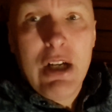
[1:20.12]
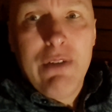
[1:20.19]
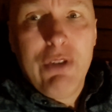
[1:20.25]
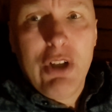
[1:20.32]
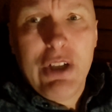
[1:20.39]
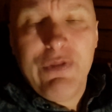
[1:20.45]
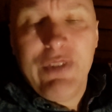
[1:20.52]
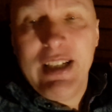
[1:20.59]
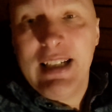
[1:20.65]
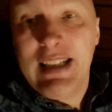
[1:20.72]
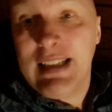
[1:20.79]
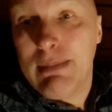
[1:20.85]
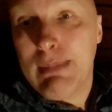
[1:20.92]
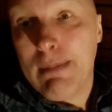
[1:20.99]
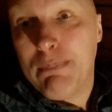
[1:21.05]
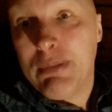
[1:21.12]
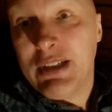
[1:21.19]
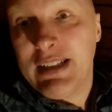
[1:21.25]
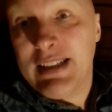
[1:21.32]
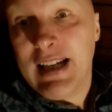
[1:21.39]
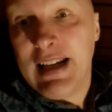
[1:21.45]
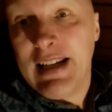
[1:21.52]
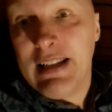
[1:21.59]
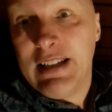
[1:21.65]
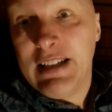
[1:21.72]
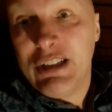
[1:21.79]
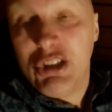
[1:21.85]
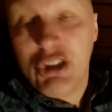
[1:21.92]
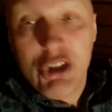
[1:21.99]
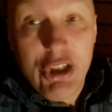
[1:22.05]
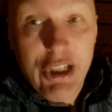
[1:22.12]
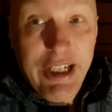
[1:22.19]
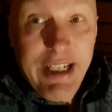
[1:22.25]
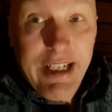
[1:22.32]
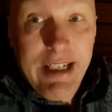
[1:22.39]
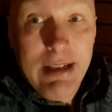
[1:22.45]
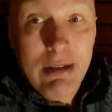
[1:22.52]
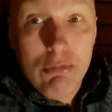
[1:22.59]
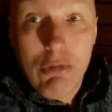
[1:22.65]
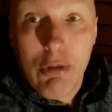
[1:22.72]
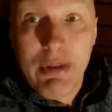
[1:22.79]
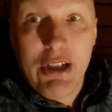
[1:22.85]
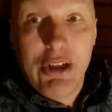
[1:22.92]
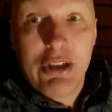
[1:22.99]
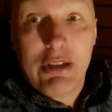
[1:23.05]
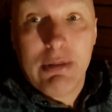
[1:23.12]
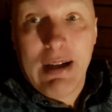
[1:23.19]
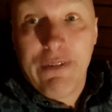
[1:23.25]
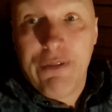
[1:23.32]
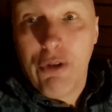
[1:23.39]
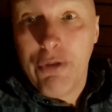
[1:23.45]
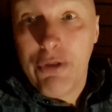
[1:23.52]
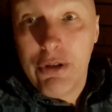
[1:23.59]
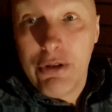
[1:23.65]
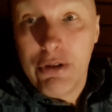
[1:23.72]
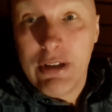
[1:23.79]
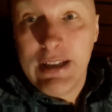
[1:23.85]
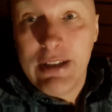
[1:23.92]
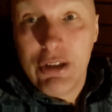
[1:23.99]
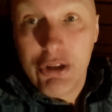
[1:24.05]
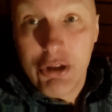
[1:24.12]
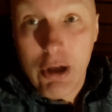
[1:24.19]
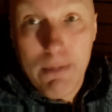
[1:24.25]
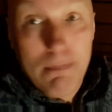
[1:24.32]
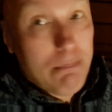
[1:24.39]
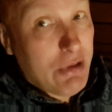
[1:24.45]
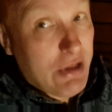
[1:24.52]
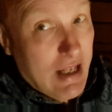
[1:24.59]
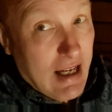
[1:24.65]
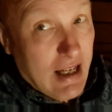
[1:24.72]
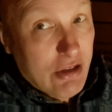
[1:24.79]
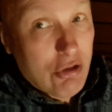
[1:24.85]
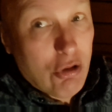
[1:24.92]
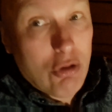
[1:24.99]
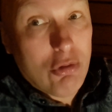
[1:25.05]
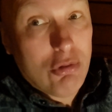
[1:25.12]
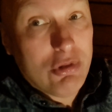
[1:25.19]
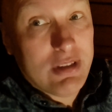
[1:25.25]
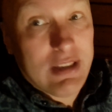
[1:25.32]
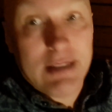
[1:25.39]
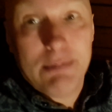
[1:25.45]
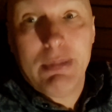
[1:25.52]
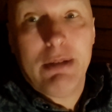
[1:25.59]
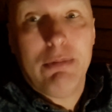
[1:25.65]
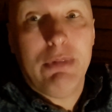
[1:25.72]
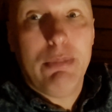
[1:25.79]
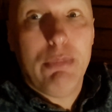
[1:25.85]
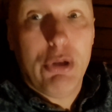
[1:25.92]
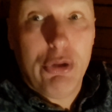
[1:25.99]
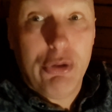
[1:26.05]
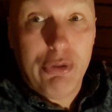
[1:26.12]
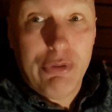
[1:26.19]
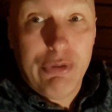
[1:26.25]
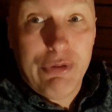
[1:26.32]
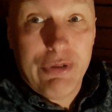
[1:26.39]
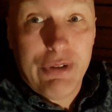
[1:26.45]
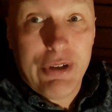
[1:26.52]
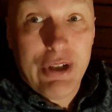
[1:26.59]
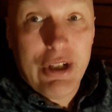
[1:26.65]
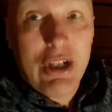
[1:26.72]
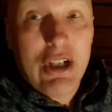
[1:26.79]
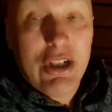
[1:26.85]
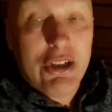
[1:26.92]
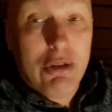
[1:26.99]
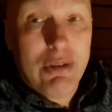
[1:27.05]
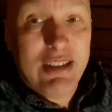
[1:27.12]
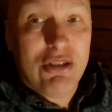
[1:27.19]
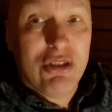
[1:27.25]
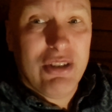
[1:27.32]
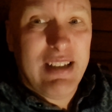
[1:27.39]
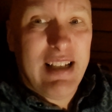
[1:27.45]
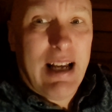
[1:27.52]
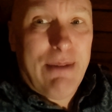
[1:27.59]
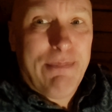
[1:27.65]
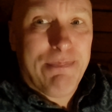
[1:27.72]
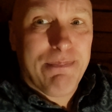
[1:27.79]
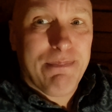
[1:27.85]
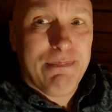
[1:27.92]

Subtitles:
First thing is I'm happy to say the steam, what we used to have on in the shop, Bernardo's, has been removed. So it's done now.